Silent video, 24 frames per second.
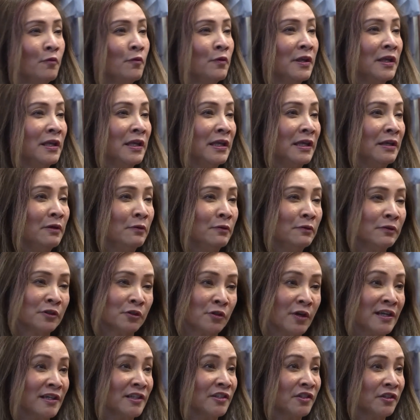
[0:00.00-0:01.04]
We were
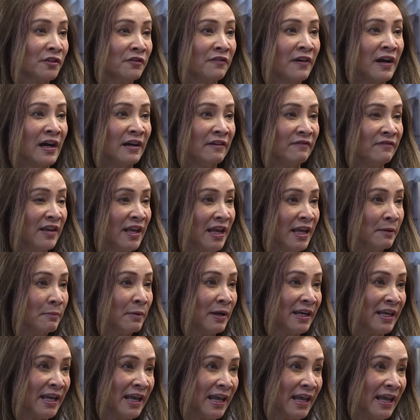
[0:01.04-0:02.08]
trying to survive day
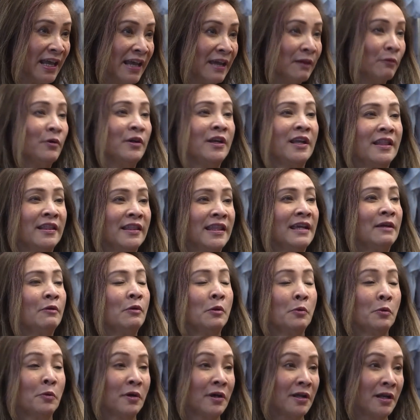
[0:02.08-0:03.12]
by day. We didn't think
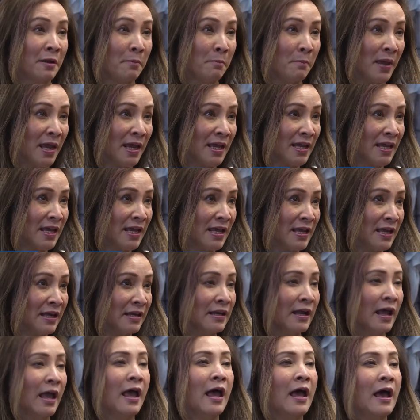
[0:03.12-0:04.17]
we were going to make it,
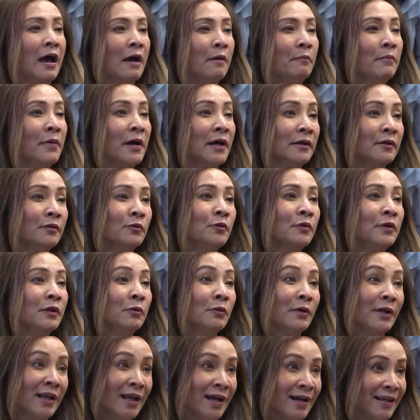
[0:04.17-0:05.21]
but we
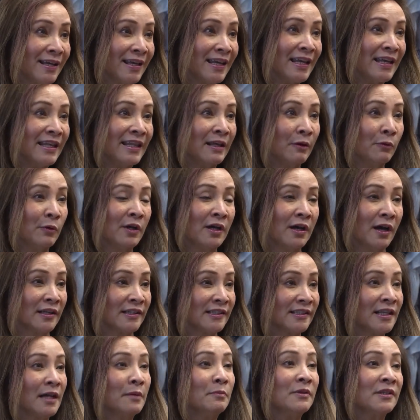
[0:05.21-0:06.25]
were lucky that we got
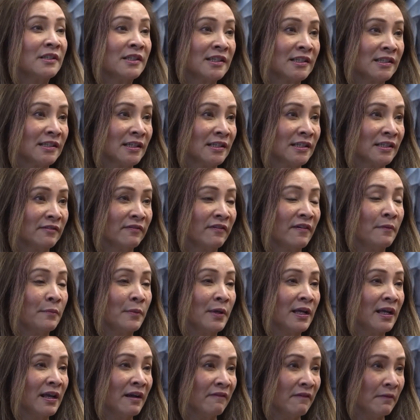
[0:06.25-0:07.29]
some assistance from
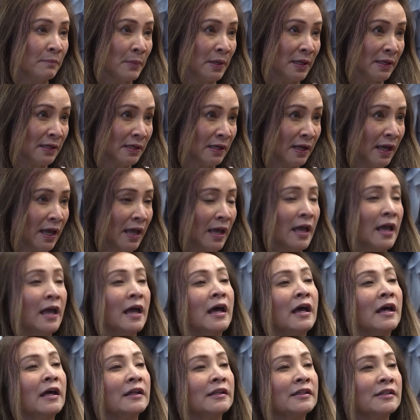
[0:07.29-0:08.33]
the government
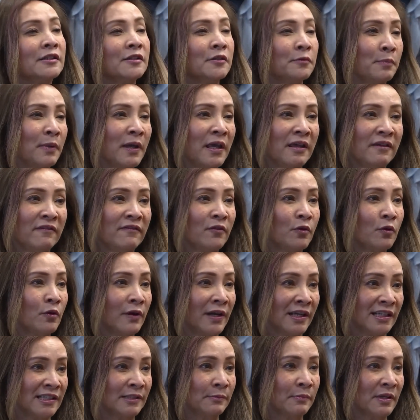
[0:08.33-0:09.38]
to pay for
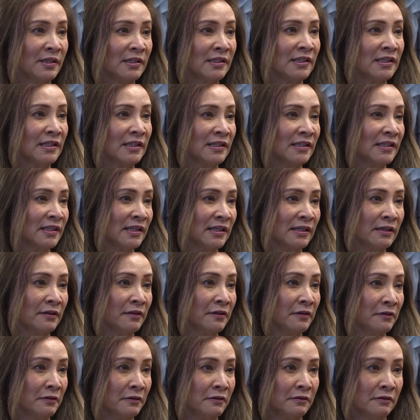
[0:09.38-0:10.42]
expenses and
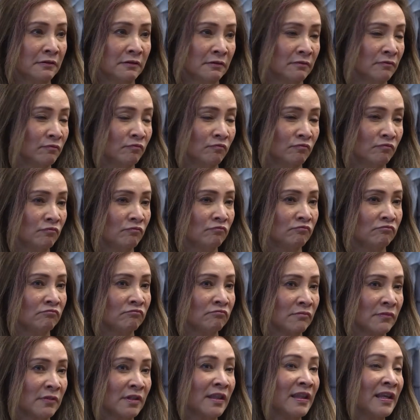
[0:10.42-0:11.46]
other
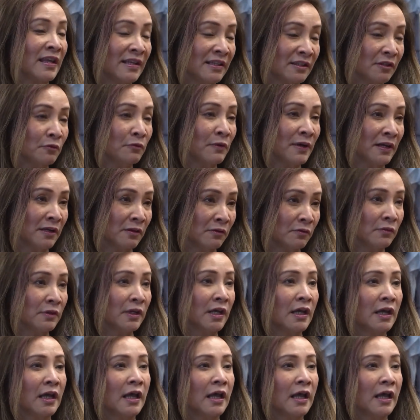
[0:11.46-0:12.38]
things around.